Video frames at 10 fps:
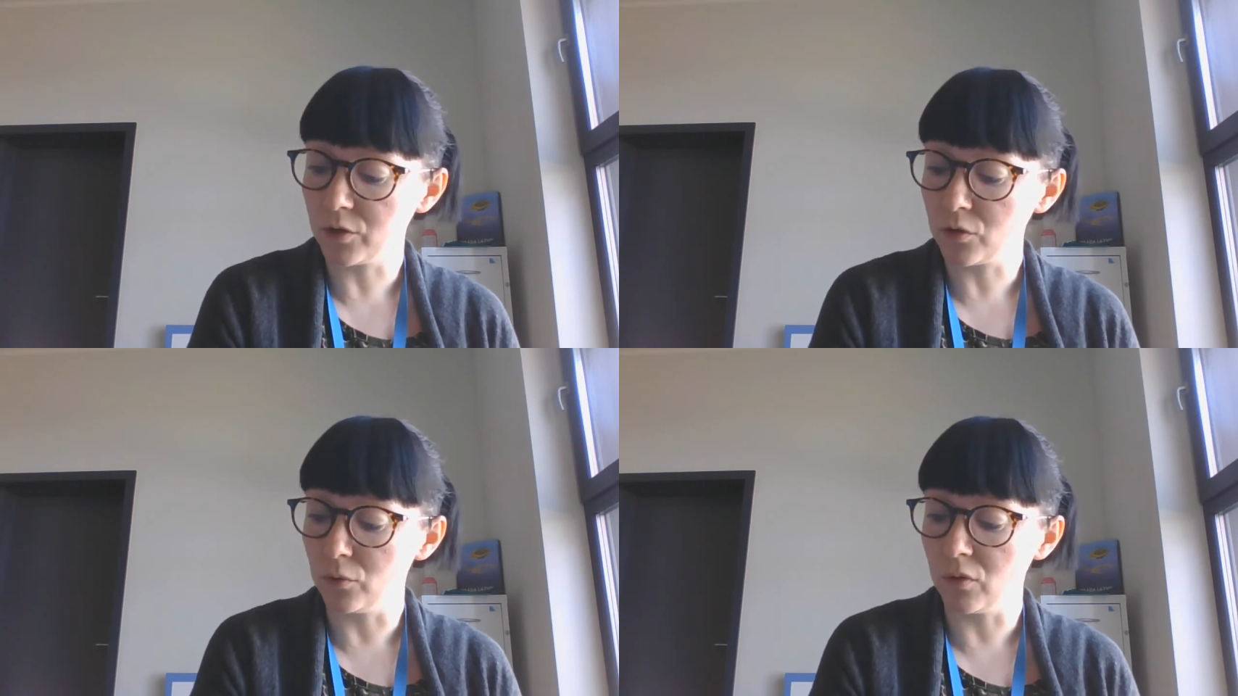
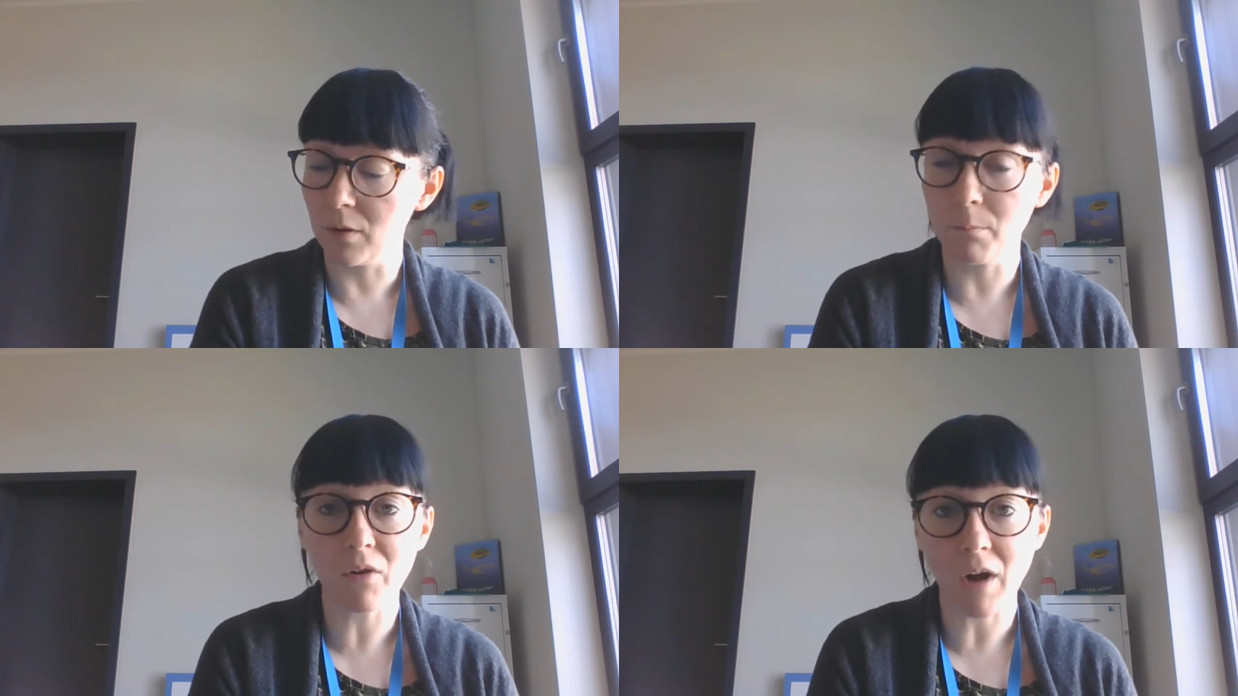to
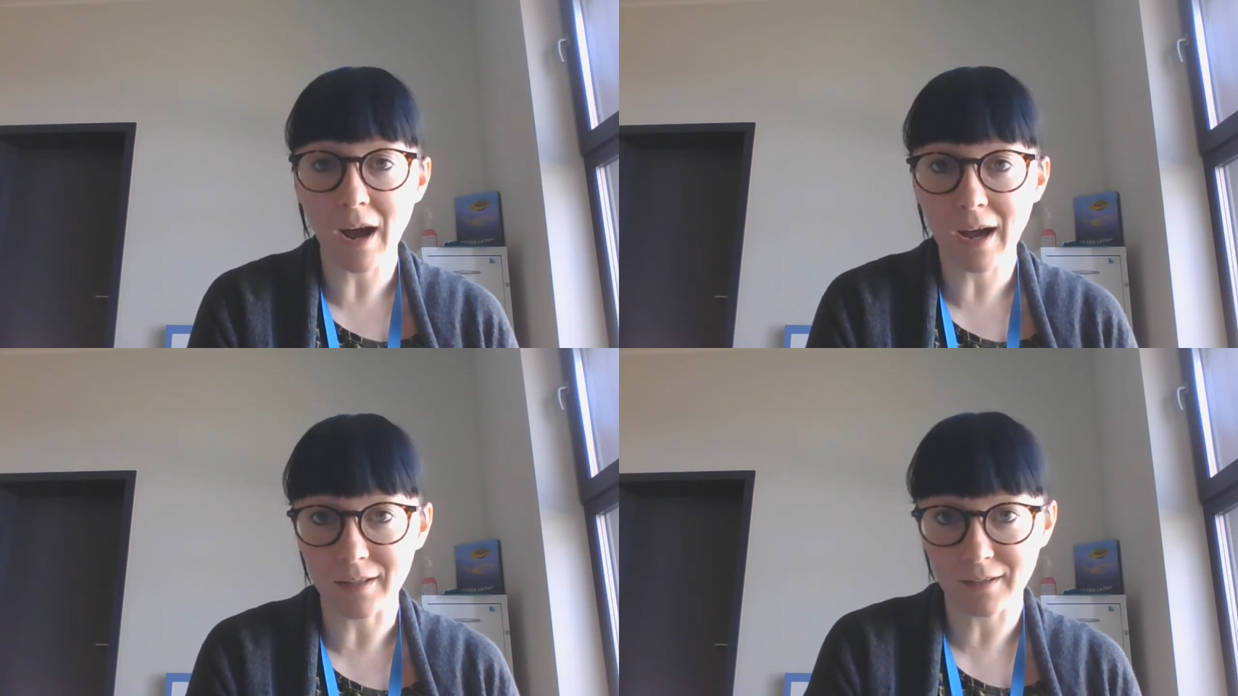
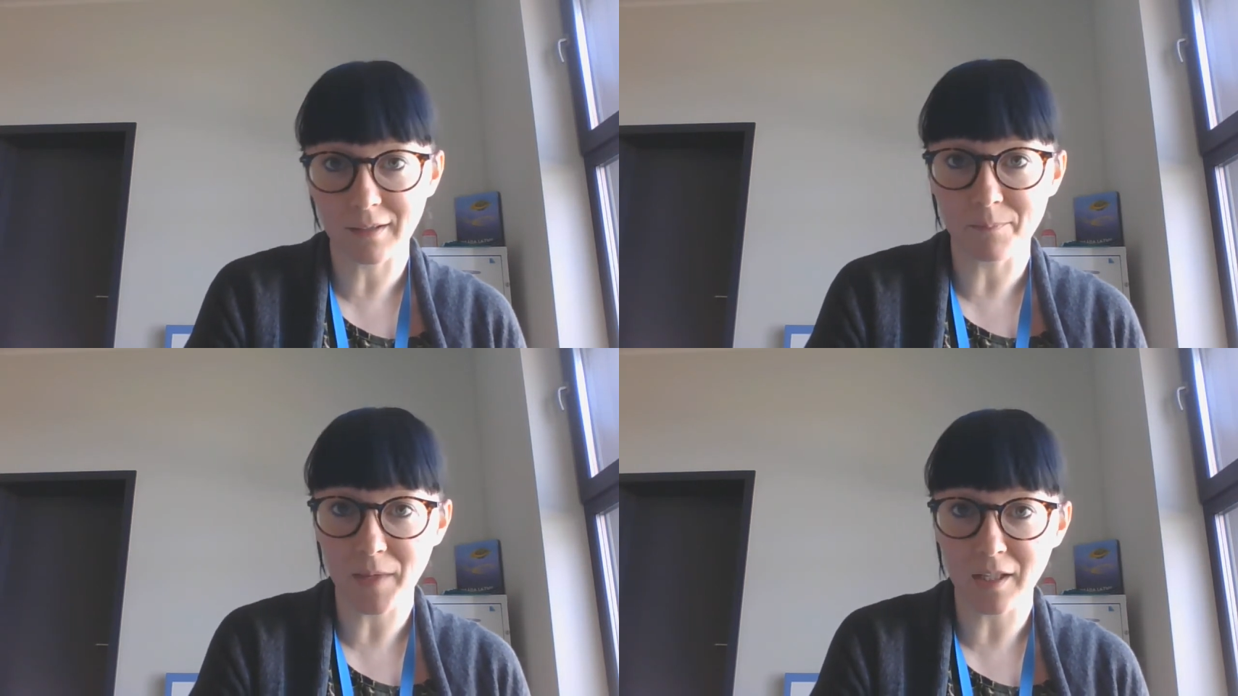Marat
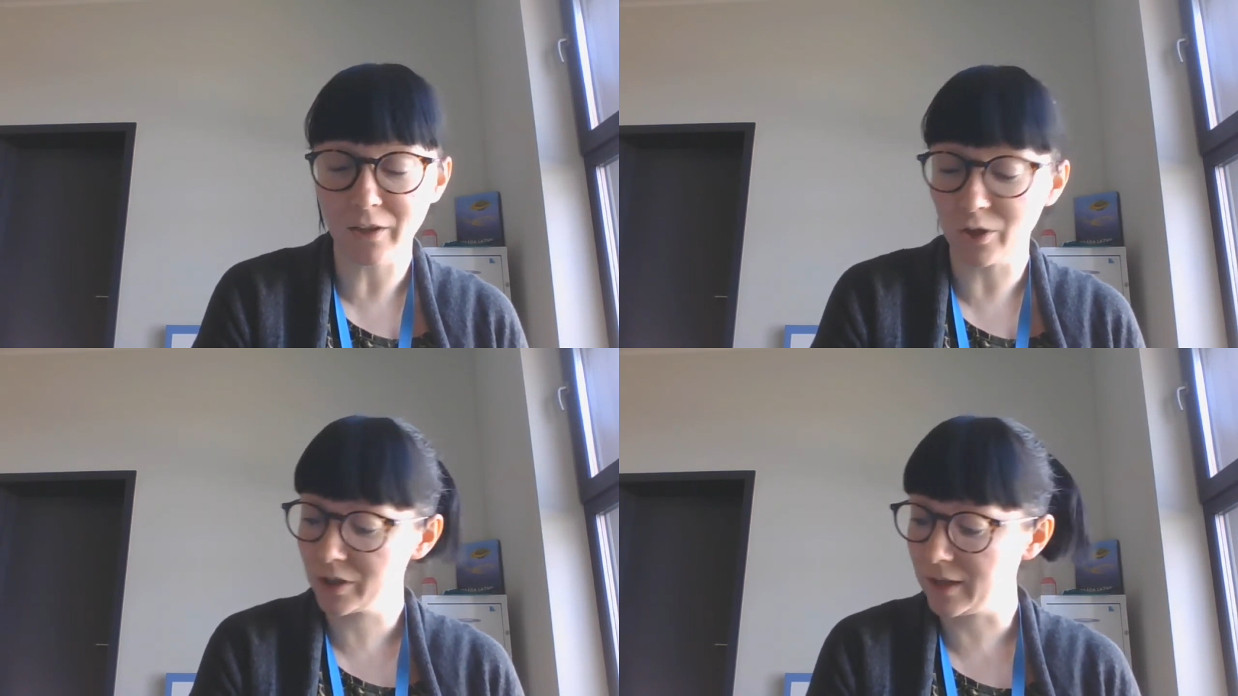in
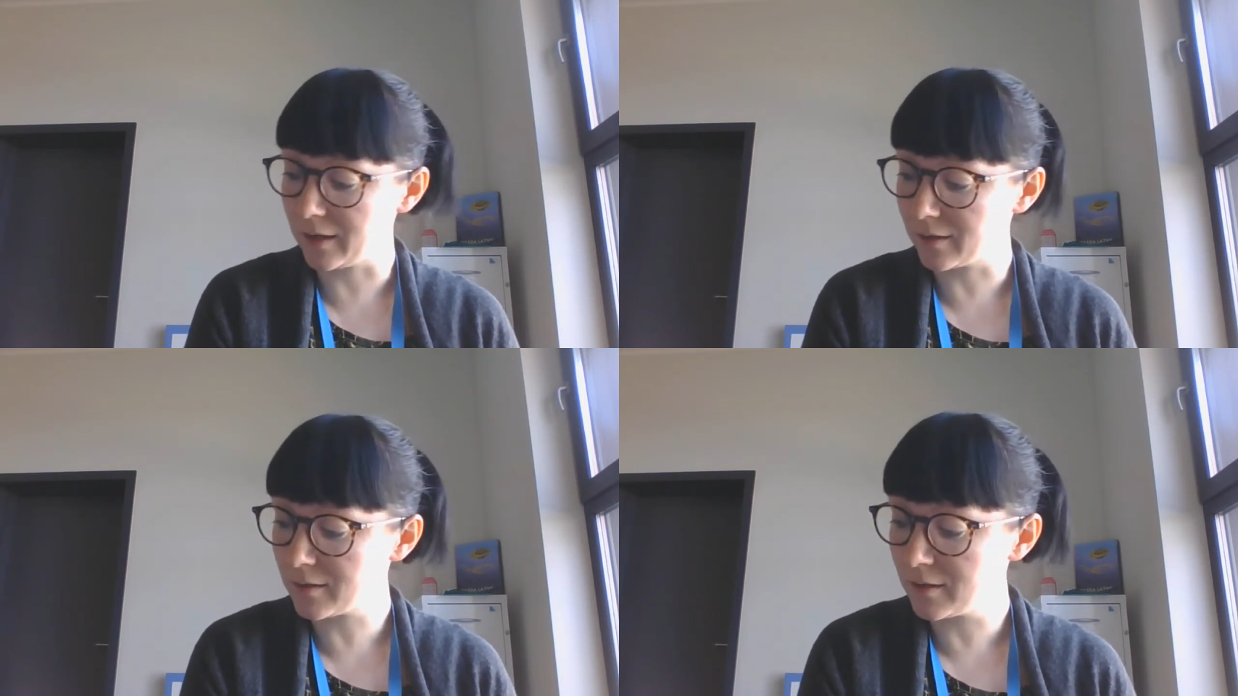year
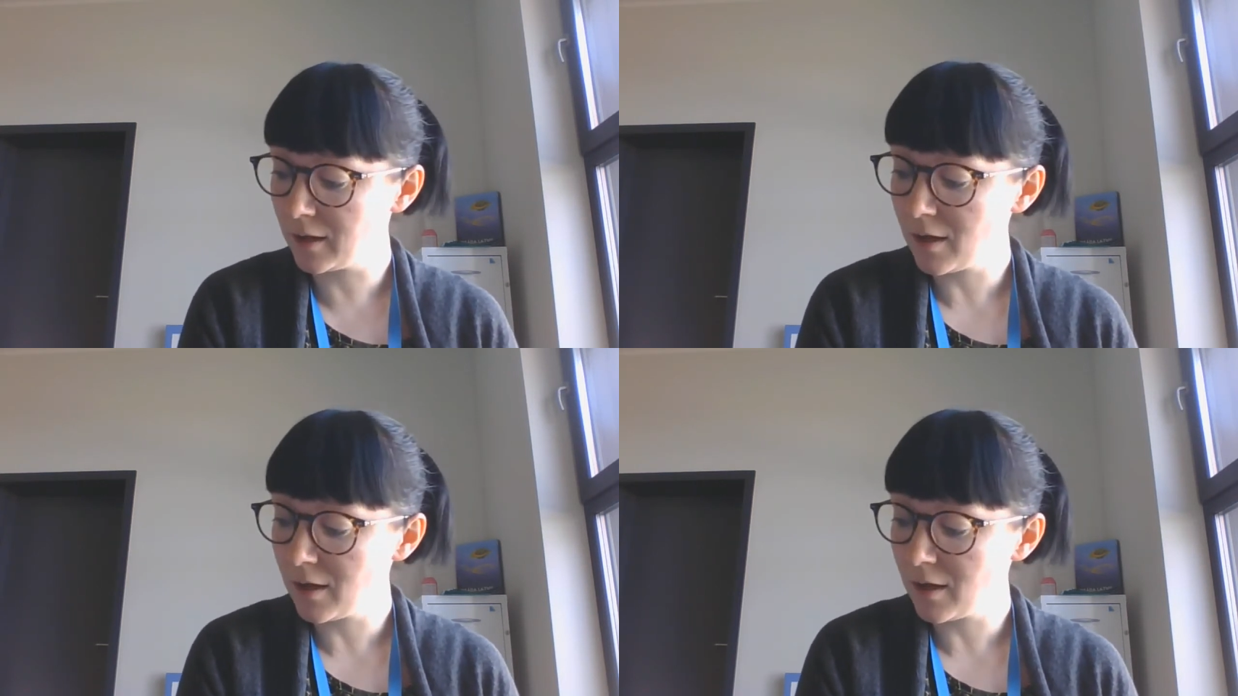six